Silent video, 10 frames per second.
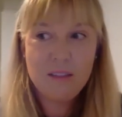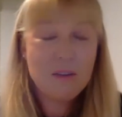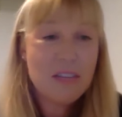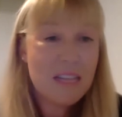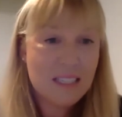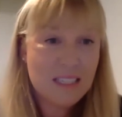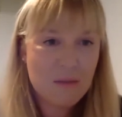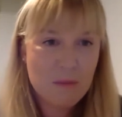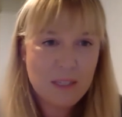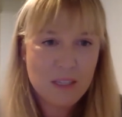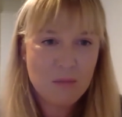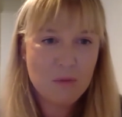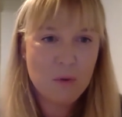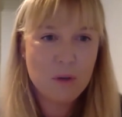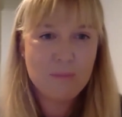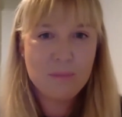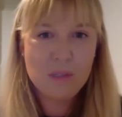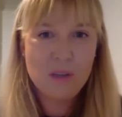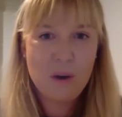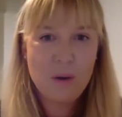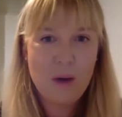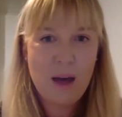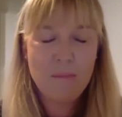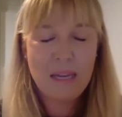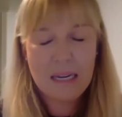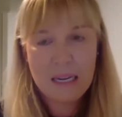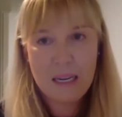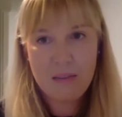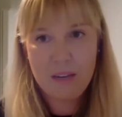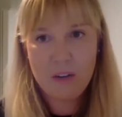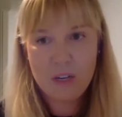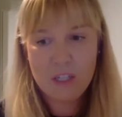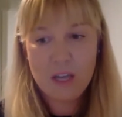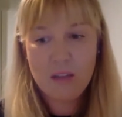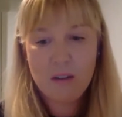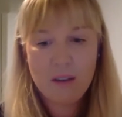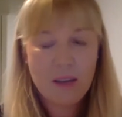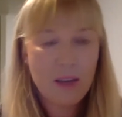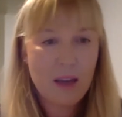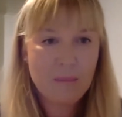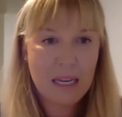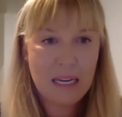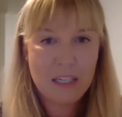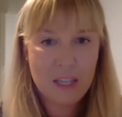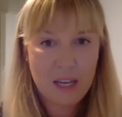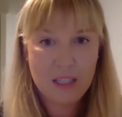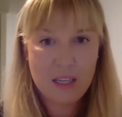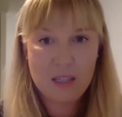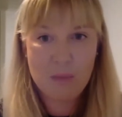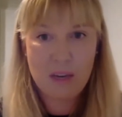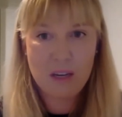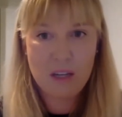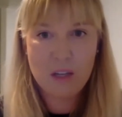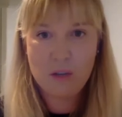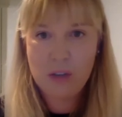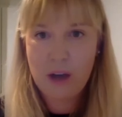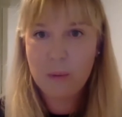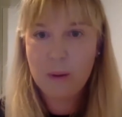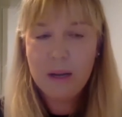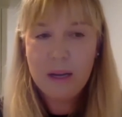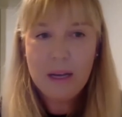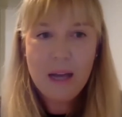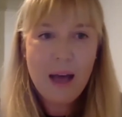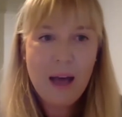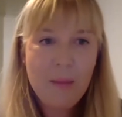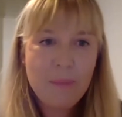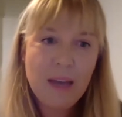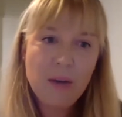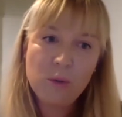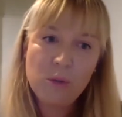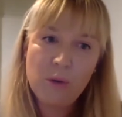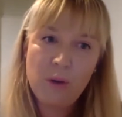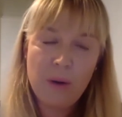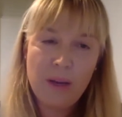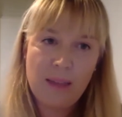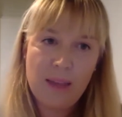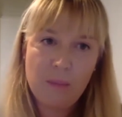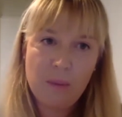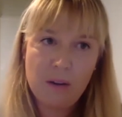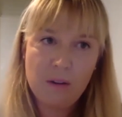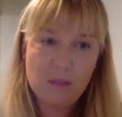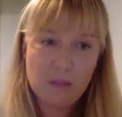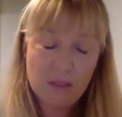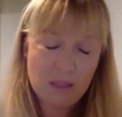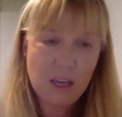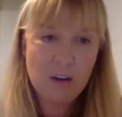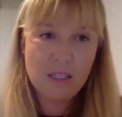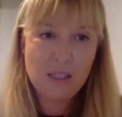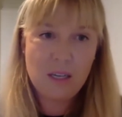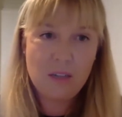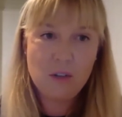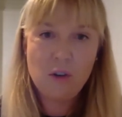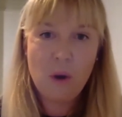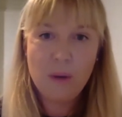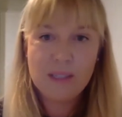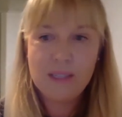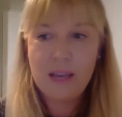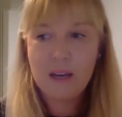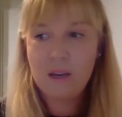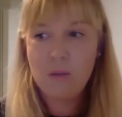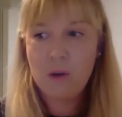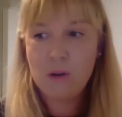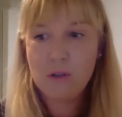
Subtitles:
this has never been done before. So leaning heavily on each other, and that collegiality has been a huge help, and also knowing that the parents, as Kerry said, know exactly what